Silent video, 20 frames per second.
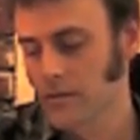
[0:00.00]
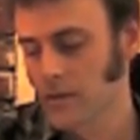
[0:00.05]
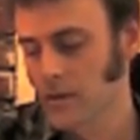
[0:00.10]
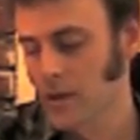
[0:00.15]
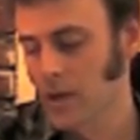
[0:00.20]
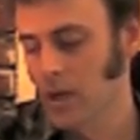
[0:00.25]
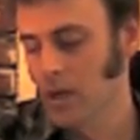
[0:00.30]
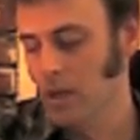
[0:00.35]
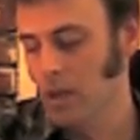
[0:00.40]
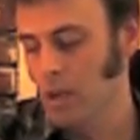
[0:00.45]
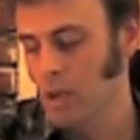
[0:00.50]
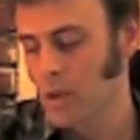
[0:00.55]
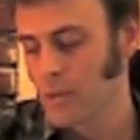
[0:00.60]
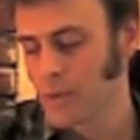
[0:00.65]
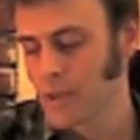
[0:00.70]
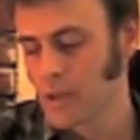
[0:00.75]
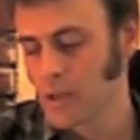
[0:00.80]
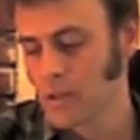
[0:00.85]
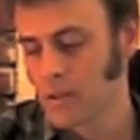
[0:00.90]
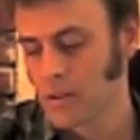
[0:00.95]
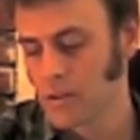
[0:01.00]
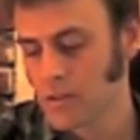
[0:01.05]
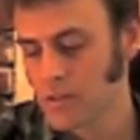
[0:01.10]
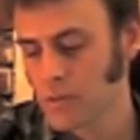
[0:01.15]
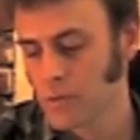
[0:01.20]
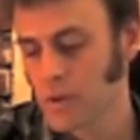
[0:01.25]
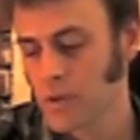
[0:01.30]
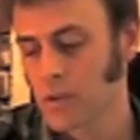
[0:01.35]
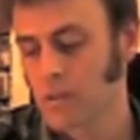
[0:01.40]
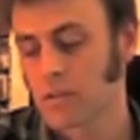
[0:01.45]
kind of coming in
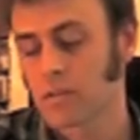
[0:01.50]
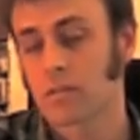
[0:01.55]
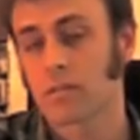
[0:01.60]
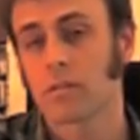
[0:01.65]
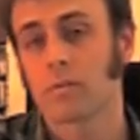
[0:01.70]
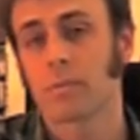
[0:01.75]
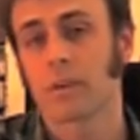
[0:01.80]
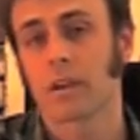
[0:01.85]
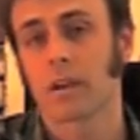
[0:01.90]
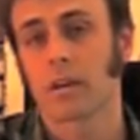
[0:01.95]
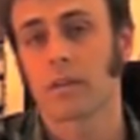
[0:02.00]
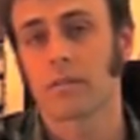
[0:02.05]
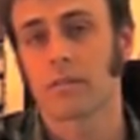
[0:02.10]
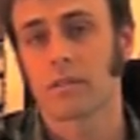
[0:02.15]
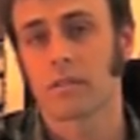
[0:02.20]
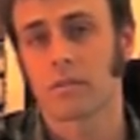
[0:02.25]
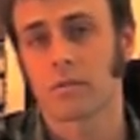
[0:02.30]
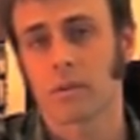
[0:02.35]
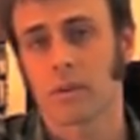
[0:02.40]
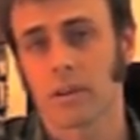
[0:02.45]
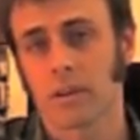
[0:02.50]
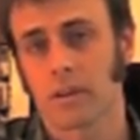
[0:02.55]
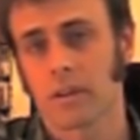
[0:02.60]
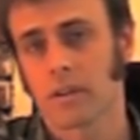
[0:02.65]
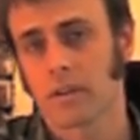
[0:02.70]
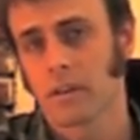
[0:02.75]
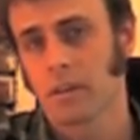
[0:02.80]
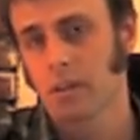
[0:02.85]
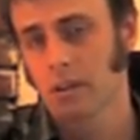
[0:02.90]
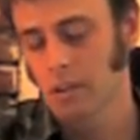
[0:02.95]
this way and scooping out this way.
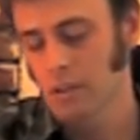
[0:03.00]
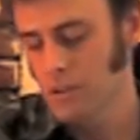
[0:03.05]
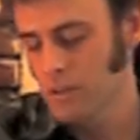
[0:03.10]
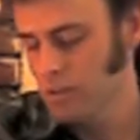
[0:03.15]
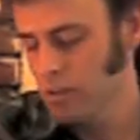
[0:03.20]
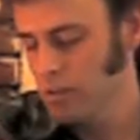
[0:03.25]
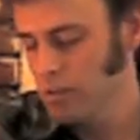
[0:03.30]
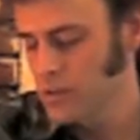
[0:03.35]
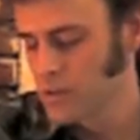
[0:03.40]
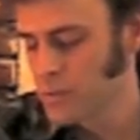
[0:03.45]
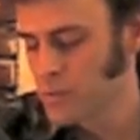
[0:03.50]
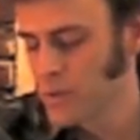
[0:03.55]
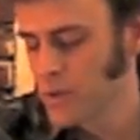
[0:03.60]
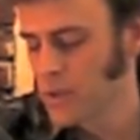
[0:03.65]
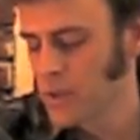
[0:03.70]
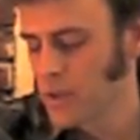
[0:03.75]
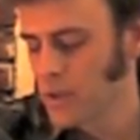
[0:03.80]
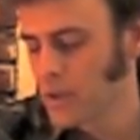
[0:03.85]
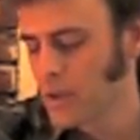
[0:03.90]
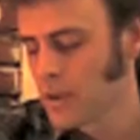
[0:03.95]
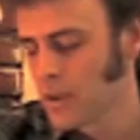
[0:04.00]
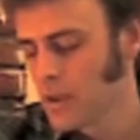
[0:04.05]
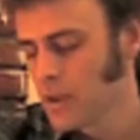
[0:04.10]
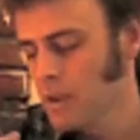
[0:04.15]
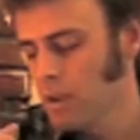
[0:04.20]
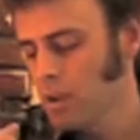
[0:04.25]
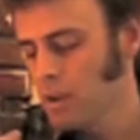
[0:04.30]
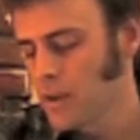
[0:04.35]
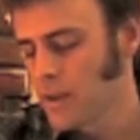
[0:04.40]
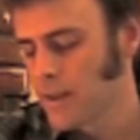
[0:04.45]
It should just be
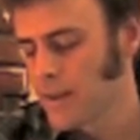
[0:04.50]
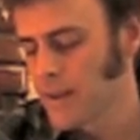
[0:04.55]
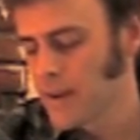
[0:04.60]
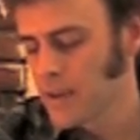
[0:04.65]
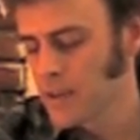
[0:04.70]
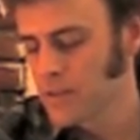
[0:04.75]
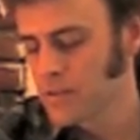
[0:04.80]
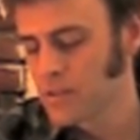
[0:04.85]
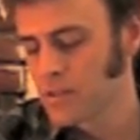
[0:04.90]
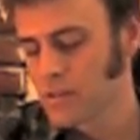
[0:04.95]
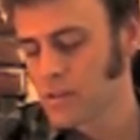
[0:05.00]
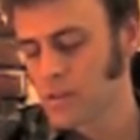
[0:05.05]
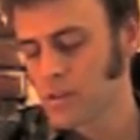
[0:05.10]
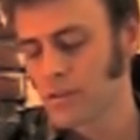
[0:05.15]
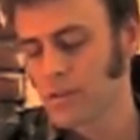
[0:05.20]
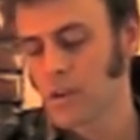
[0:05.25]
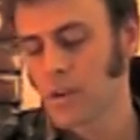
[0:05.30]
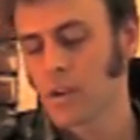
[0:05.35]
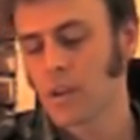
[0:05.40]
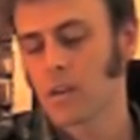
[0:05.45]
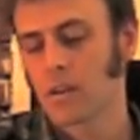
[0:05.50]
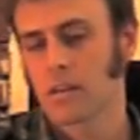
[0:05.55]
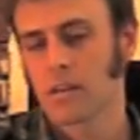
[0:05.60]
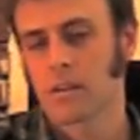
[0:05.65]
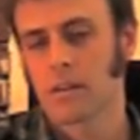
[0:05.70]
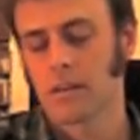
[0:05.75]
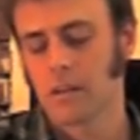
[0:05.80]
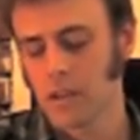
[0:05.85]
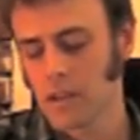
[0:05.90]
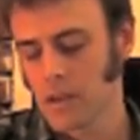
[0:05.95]
nice and straight
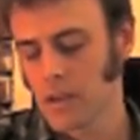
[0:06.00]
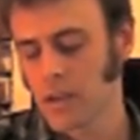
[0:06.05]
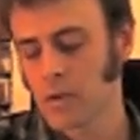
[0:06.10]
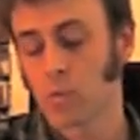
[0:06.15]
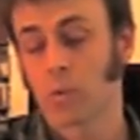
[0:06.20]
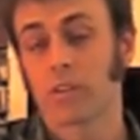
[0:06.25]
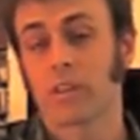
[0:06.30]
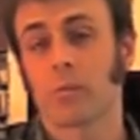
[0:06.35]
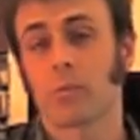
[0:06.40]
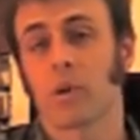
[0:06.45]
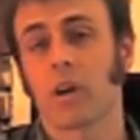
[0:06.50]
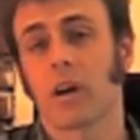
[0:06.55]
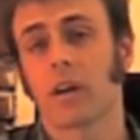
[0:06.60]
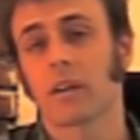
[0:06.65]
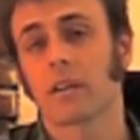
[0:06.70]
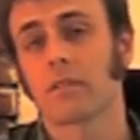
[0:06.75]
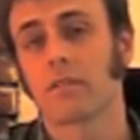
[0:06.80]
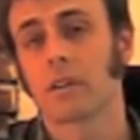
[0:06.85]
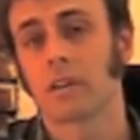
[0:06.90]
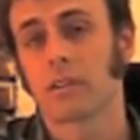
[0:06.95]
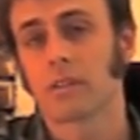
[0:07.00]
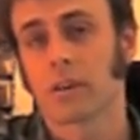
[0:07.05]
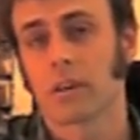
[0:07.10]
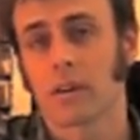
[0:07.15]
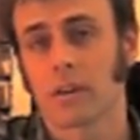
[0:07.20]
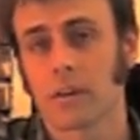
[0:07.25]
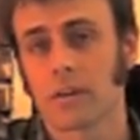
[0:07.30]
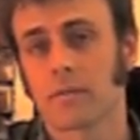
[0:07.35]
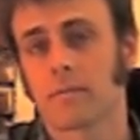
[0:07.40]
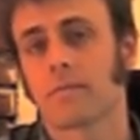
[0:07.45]
in line with the body of the
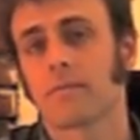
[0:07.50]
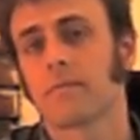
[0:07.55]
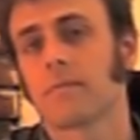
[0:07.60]
guitar.